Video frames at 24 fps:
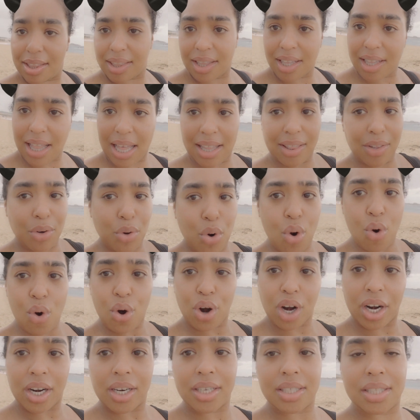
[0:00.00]
Look like little
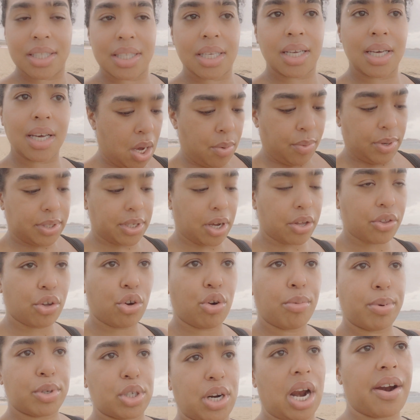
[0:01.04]
horns. We told the
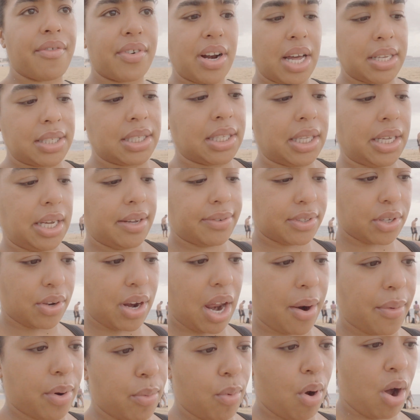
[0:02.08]
Uber driver not to leave, so
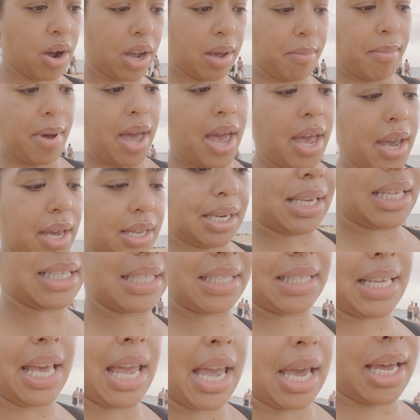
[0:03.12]
now we're walking back. This
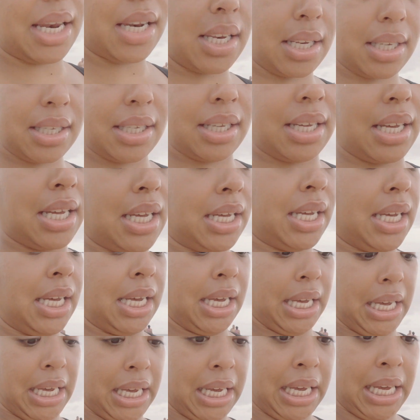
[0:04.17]
sand
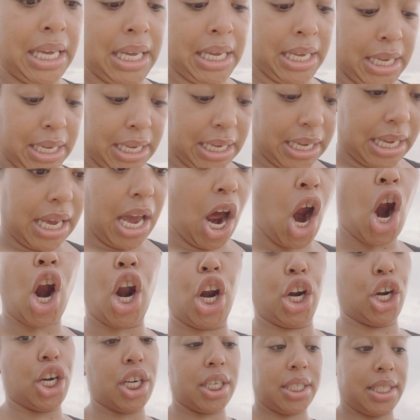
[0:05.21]
fucking hurts.
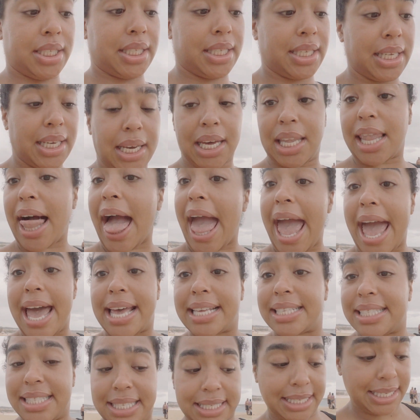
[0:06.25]
Hurts.
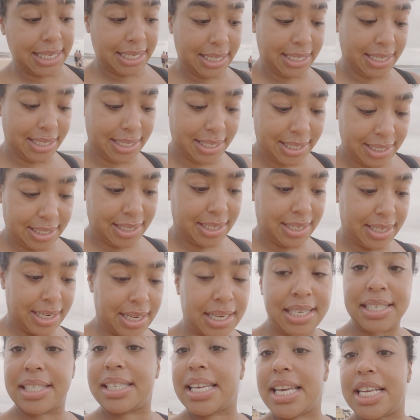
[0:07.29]
Glass.
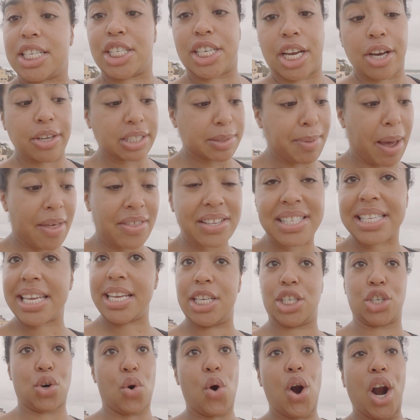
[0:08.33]
Seashells by the
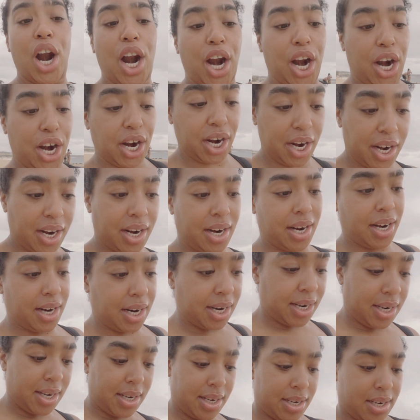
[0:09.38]
seashore.
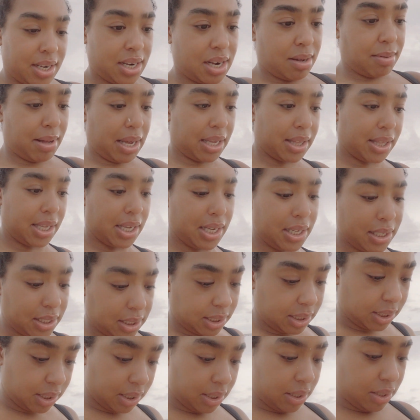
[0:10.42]
I'm like,
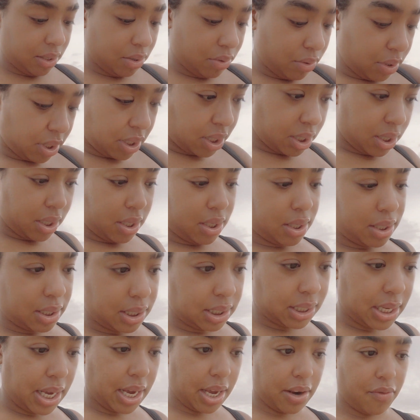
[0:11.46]
these little
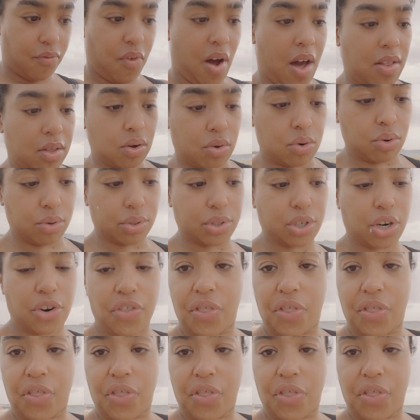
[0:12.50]
sand follicles are